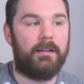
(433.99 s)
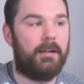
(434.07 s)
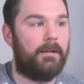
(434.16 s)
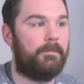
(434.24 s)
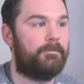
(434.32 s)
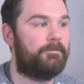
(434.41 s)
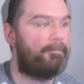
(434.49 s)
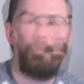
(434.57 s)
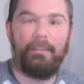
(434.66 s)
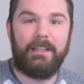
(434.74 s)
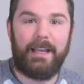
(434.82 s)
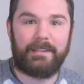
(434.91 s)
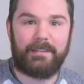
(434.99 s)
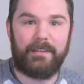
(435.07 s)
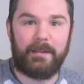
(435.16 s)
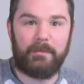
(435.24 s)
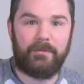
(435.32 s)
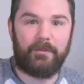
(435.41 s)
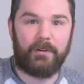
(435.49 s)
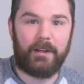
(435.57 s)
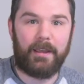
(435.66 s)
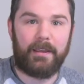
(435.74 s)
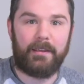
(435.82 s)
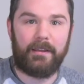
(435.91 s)
one last thing
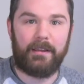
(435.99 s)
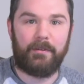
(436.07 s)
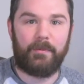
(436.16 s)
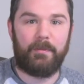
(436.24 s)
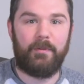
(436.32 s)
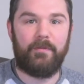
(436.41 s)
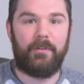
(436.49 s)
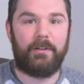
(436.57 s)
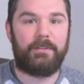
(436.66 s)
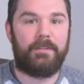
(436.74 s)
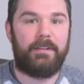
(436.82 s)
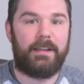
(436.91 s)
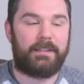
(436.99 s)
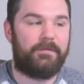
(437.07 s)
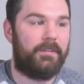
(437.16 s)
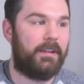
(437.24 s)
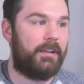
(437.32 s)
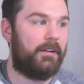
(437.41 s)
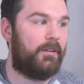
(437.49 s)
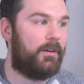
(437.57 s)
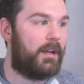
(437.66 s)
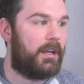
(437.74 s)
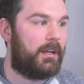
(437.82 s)
before we move on to the next video.